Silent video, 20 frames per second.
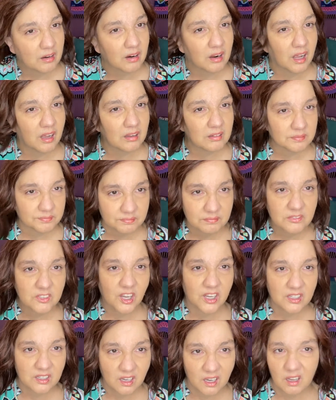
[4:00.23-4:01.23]
I'll tell
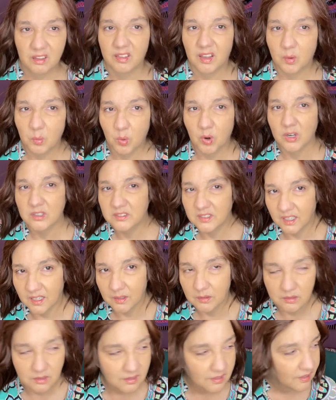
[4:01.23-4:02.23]
you how that worked
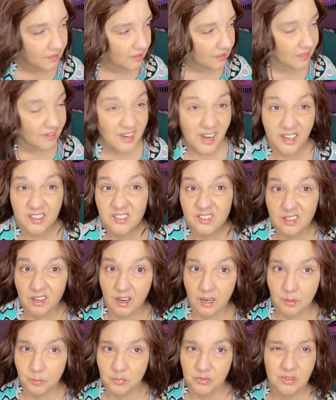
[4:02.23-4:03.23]
out next
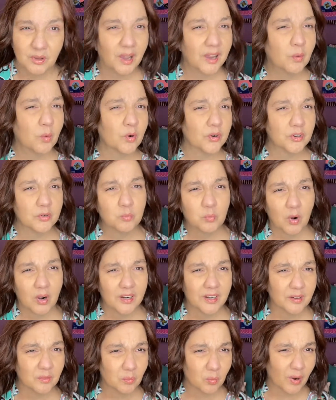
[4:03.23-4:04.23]
time. So I ordered one
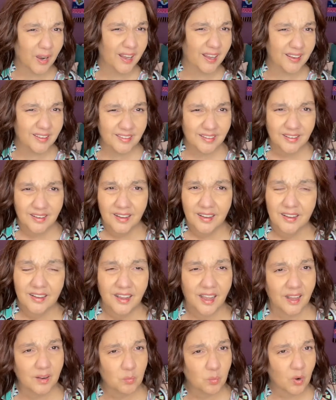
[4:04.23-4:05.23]
in red
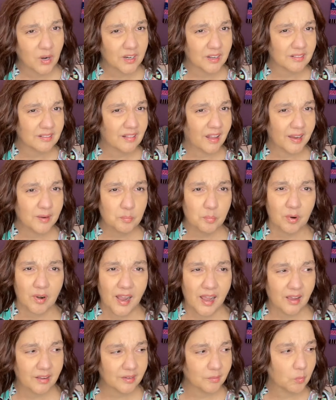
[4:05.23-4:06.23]
and one in light
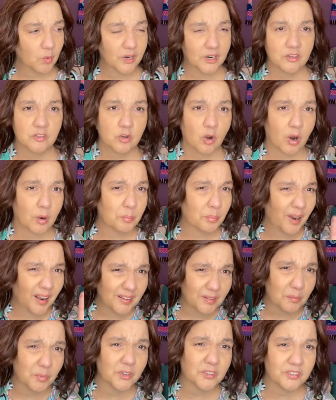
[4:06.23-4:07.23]
brown and one in dark brown, and
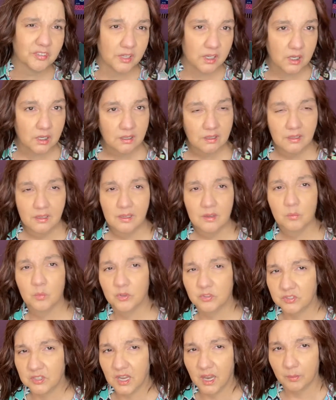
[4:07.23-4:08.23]
we'll see. We'll
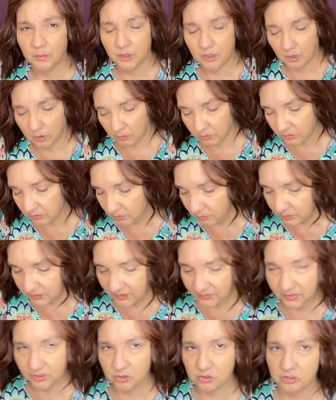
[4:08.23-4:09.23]
see how it goes. Give it
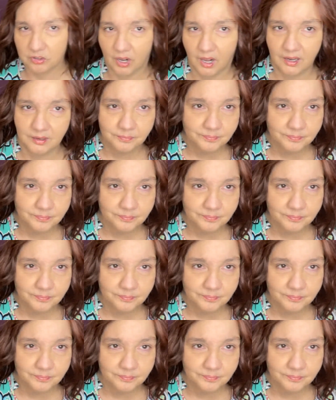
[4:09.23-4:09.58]
a shot.